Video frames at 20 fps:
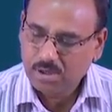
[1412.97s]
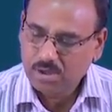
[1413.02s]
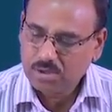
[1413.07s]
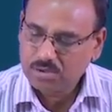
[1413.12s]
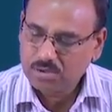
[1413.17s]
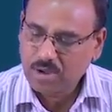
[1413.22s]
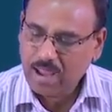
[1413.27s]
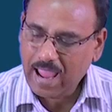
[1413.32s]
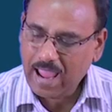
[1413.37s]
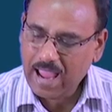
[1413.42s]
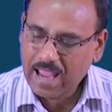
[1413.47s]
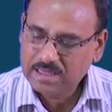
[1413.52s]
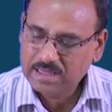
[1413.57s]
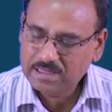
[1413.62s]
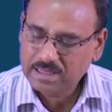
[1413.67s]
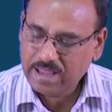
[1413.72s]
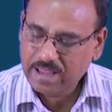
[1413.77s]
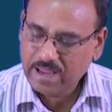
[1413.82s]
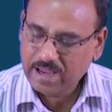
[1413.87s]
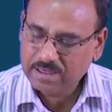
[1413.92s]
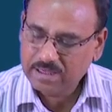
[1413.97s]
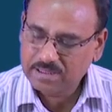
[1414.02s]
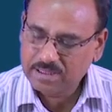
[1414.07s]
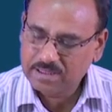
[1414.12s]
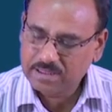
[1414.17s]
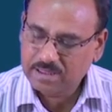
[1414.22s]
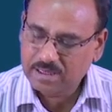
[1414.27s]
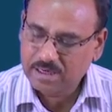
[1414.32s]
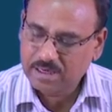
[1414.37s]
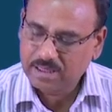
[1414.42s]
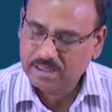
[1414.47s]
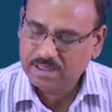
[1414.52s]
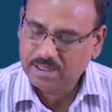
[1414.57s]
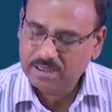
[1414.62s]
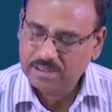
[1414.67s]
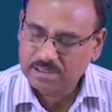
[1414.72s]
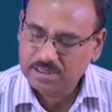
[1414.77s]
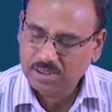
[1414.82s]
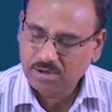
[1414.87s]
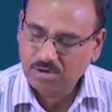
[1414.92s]
So as x is greater
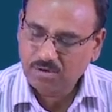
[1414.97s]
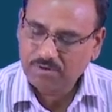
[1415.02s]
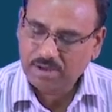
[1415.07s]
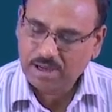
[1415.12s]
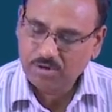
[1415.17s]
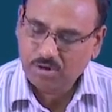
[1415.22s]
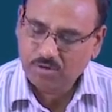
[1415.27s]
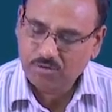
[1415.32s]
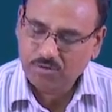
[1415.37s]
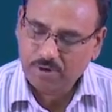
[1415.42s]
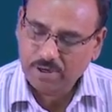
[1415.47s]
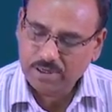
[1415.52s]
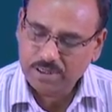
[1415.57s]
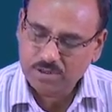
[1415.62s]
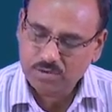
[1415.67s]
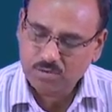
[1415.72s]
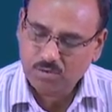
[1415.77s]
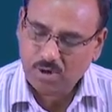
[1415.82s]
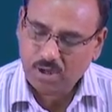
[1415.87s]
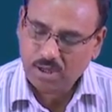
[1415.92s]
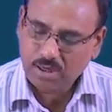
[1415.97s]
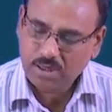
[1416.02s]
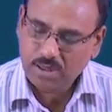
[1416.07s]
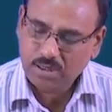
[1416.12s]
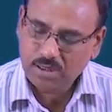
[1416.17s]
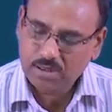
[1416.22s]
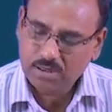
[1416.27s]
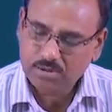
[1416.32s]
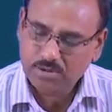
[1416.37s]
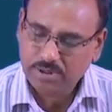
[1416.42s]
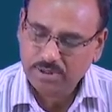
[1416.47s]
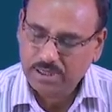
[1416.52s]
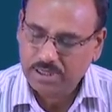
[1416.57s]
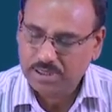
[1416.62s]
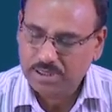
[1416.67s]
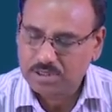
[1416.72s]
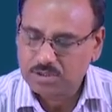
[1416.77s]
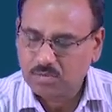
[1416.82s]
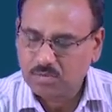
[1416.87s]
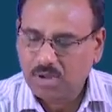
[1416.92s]
than 0, value of y is 1. So here
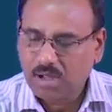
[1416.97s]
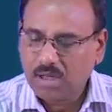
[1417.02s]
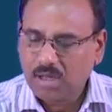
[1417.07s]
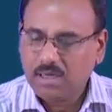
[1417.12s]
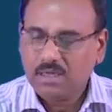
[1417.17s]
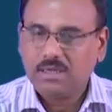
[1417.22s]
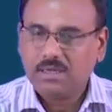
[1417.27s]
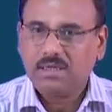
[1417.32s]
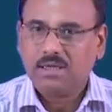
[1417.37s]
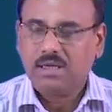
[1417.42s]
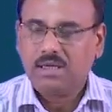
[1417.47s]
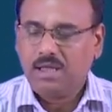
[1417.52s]
it is 1.